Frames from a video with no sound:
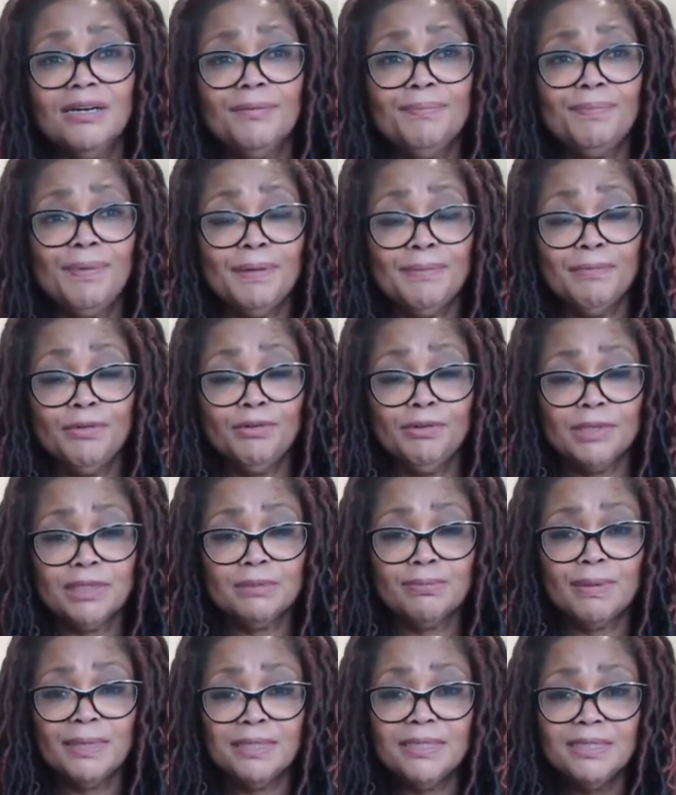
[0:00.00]
a bit more
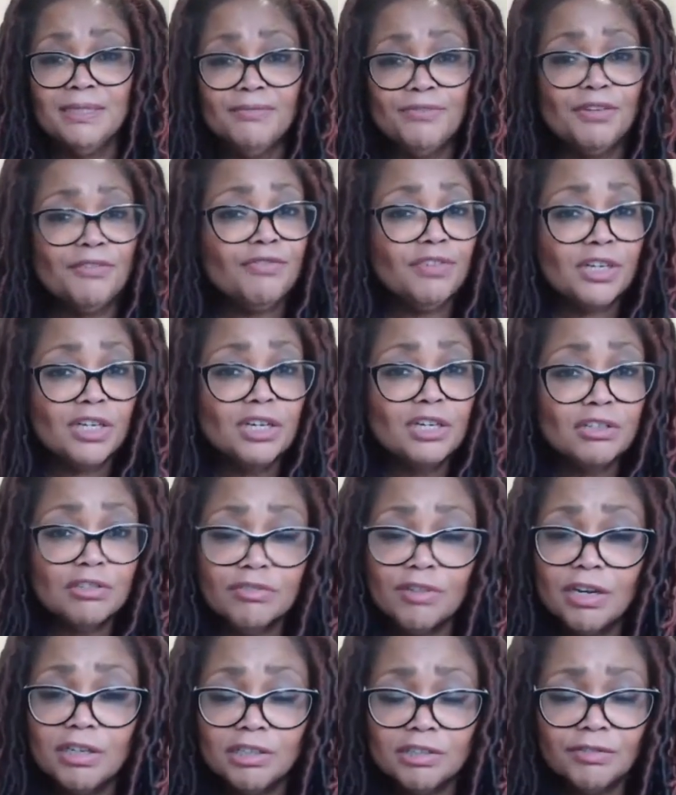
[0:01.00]
expensive, if you can
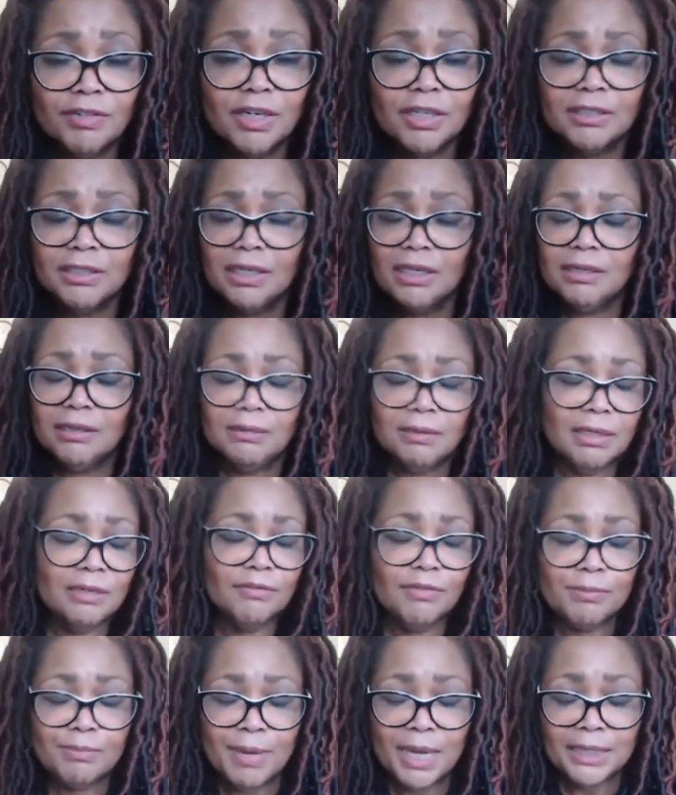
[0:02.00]
grow your own,
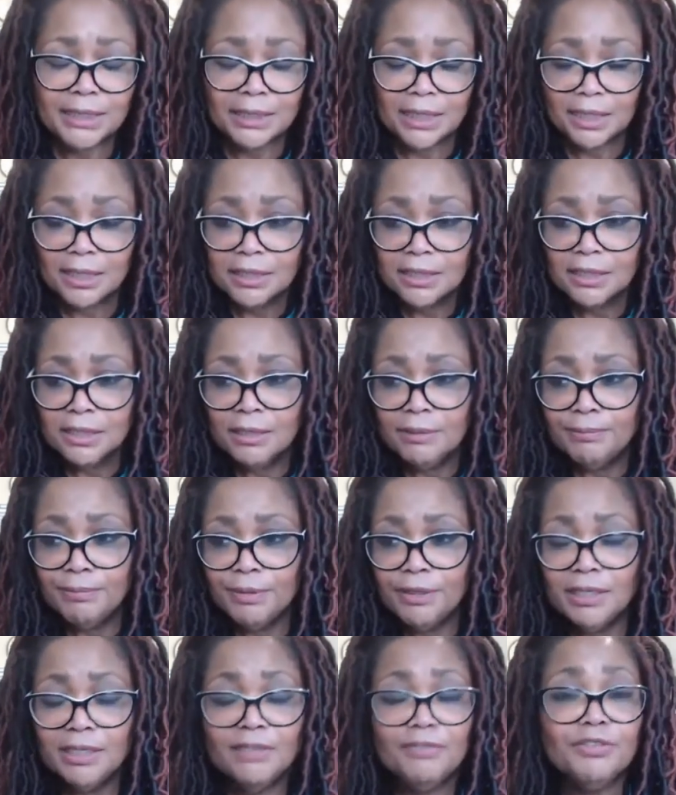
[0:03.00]
even better.
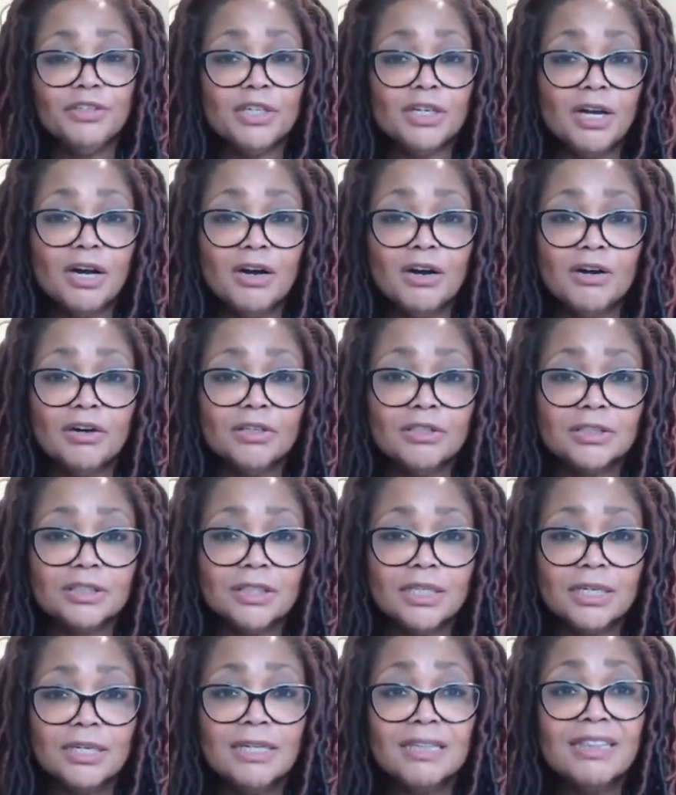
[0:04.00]
But if you
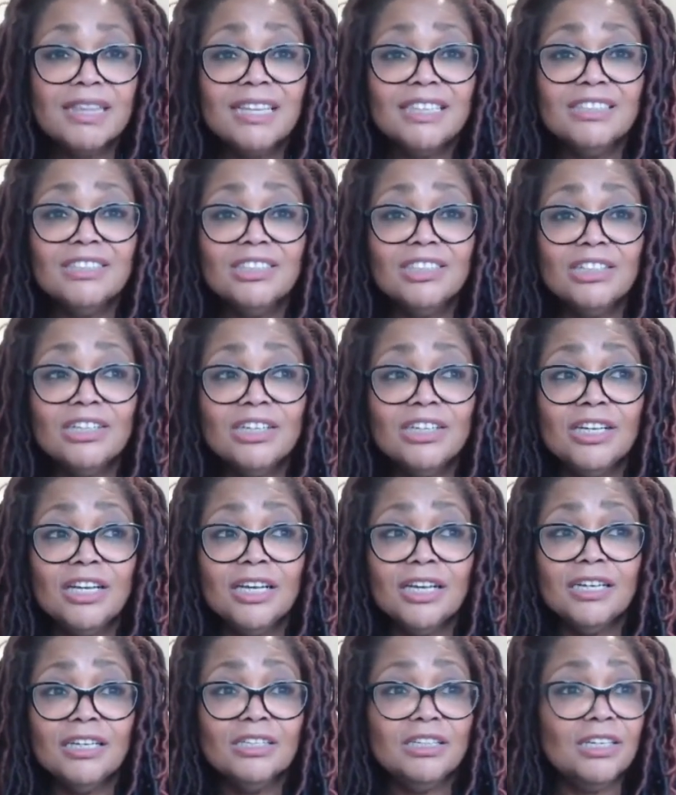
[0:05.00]
can't, then
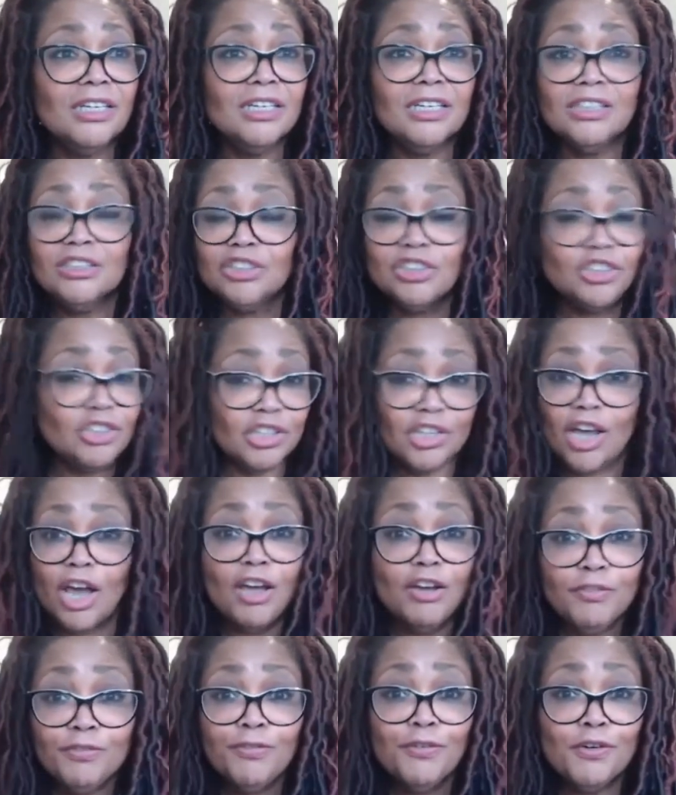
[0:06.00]

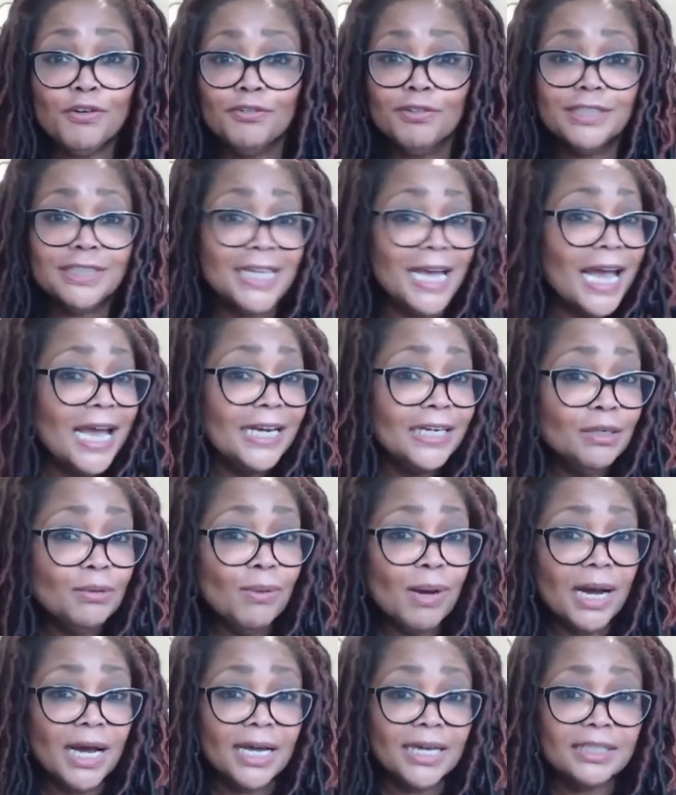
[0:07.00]
go for it
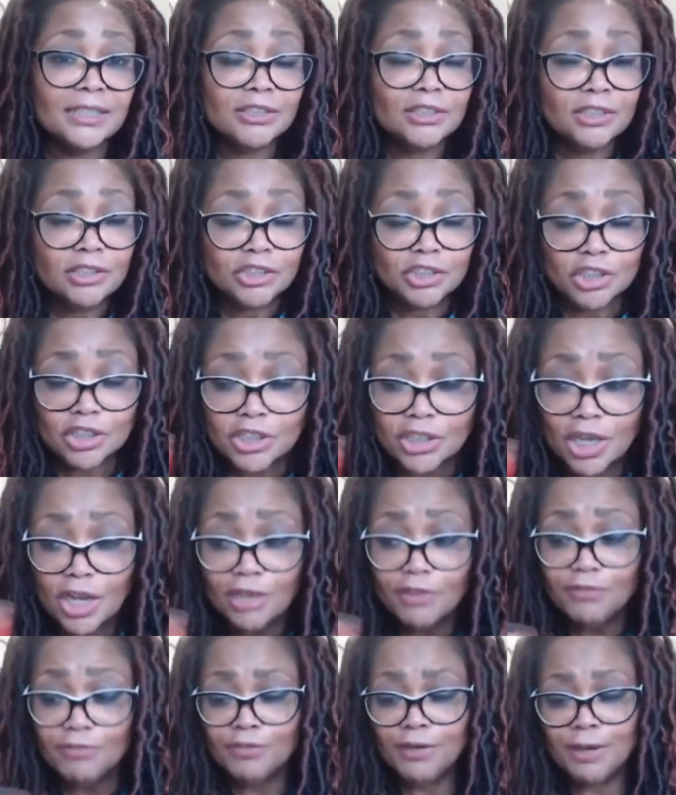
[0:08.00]
anyway. Just
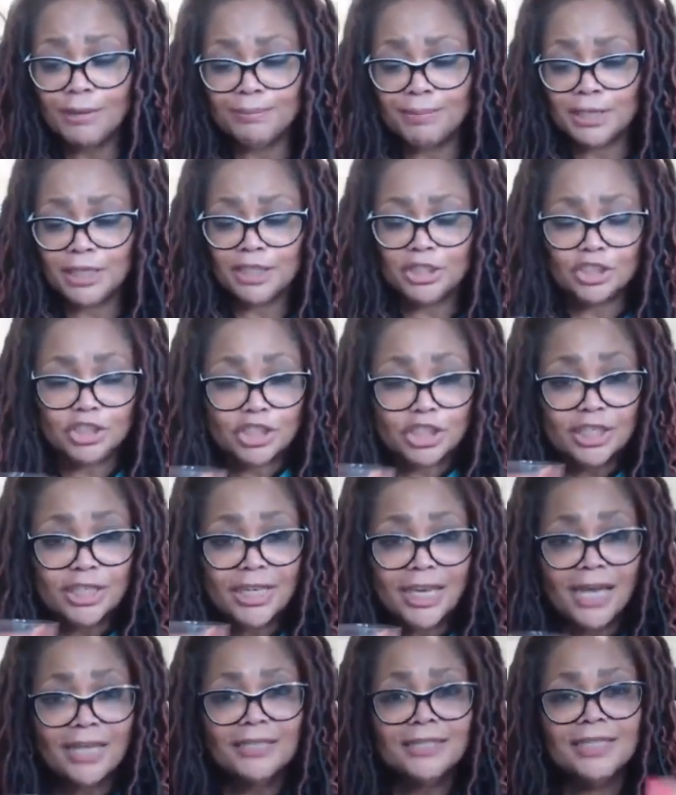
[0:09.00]
go for it, because you're
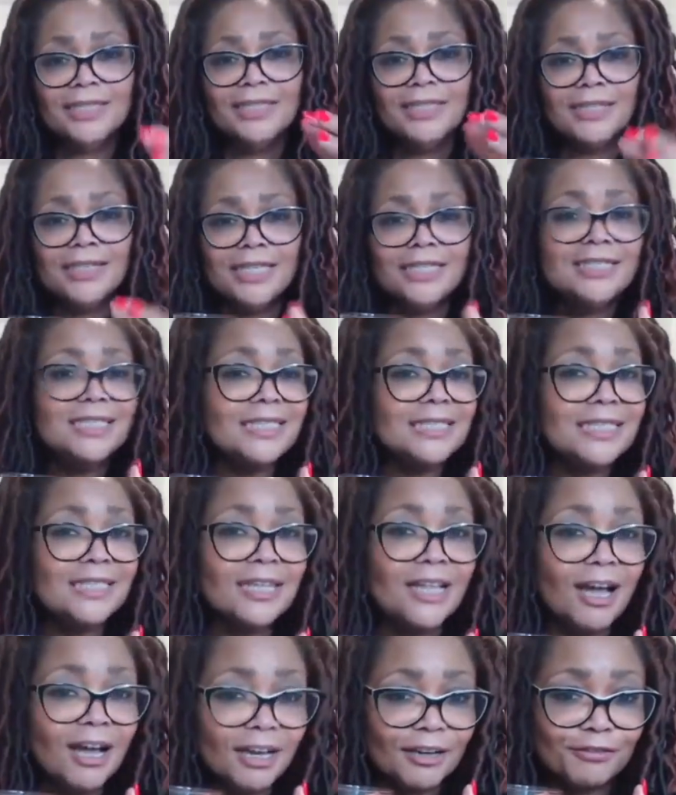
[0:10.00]
getting, this is
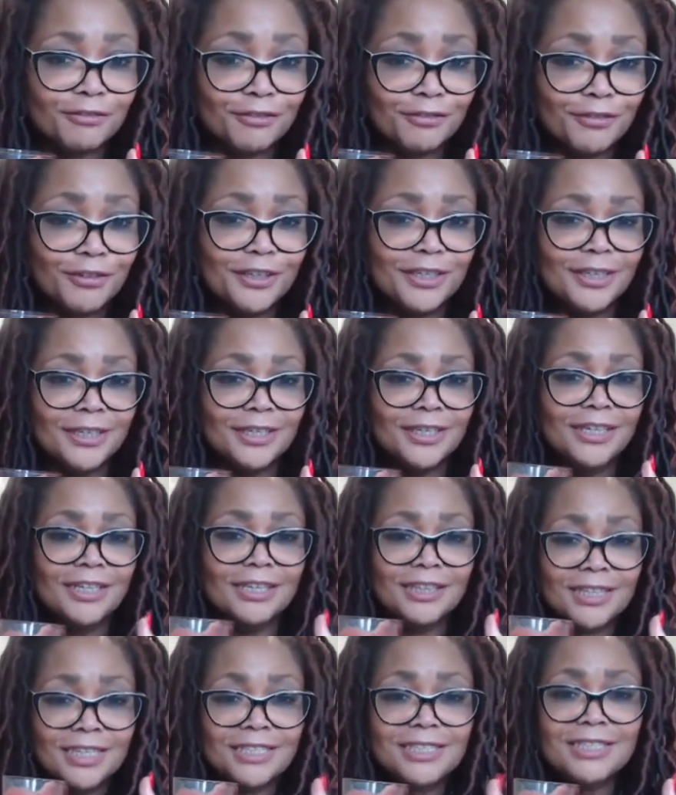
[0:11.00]
life.
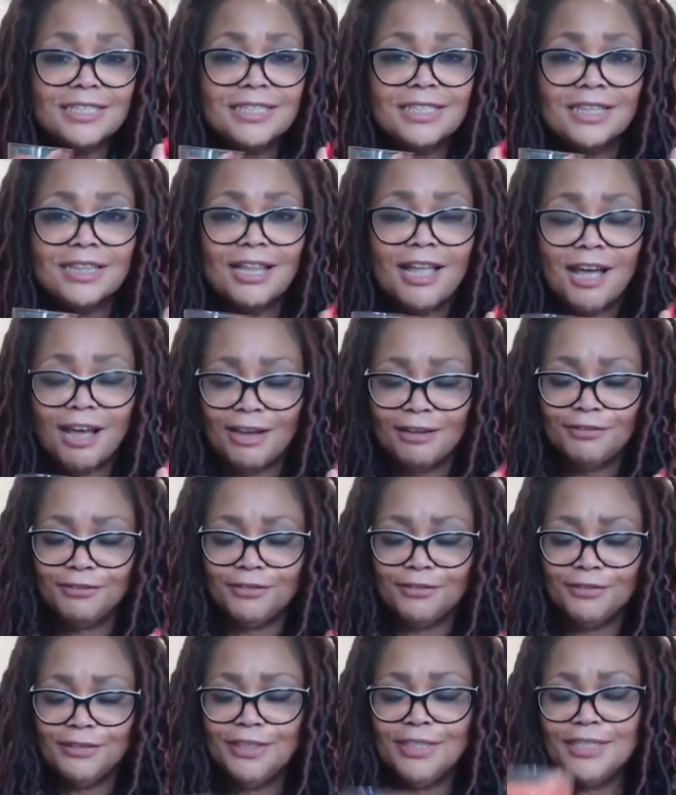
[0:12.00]
This is life.
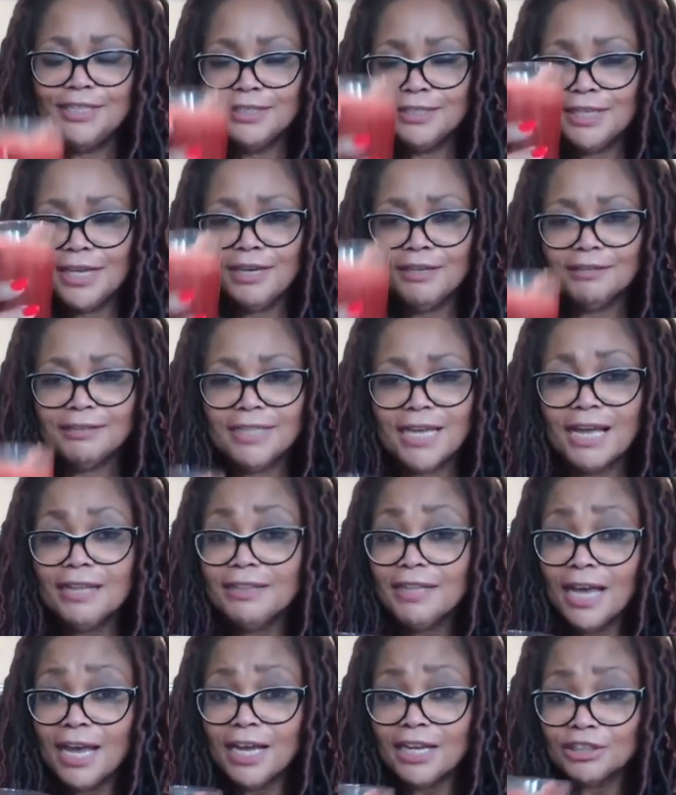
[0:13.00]
So
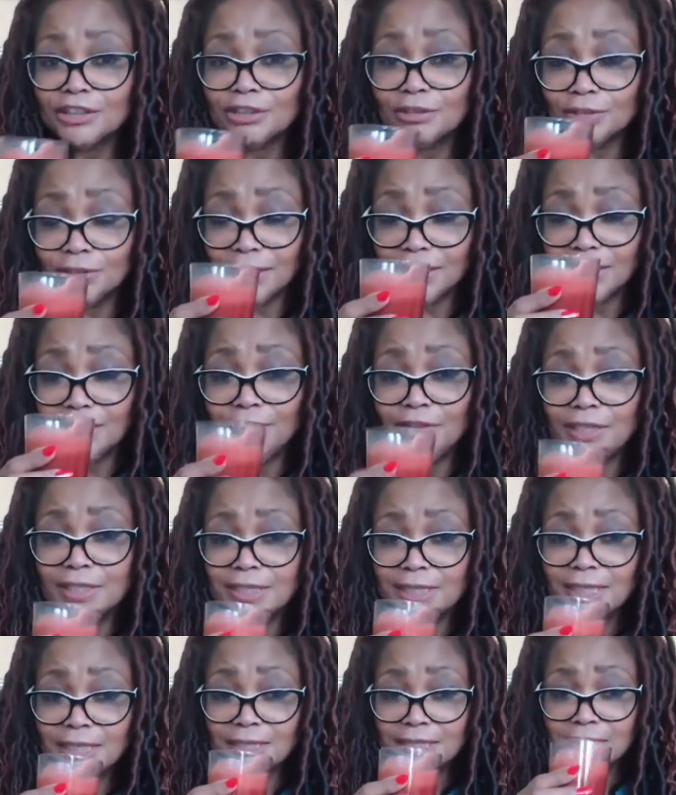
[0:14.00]
down the hatch, I'm going to give
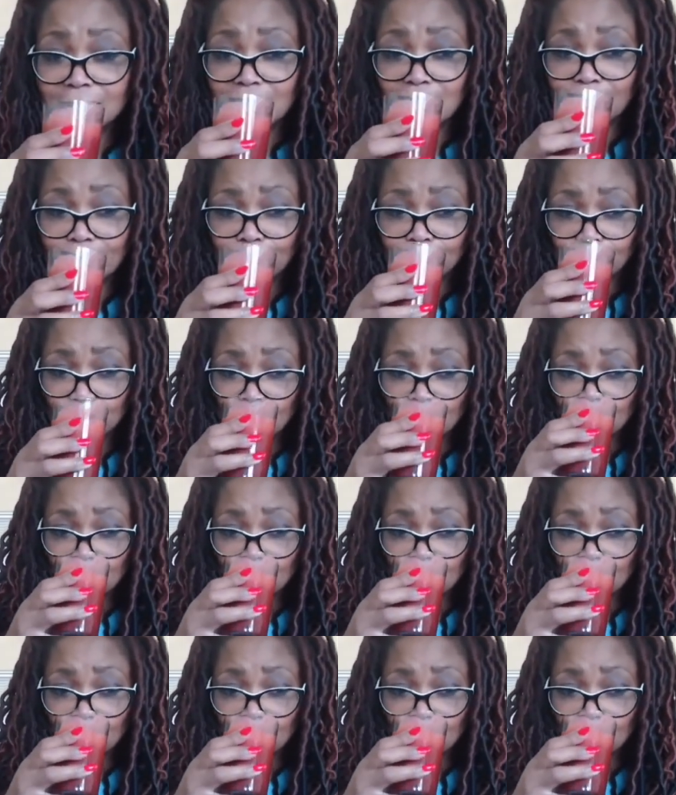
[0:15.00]
it a little sip.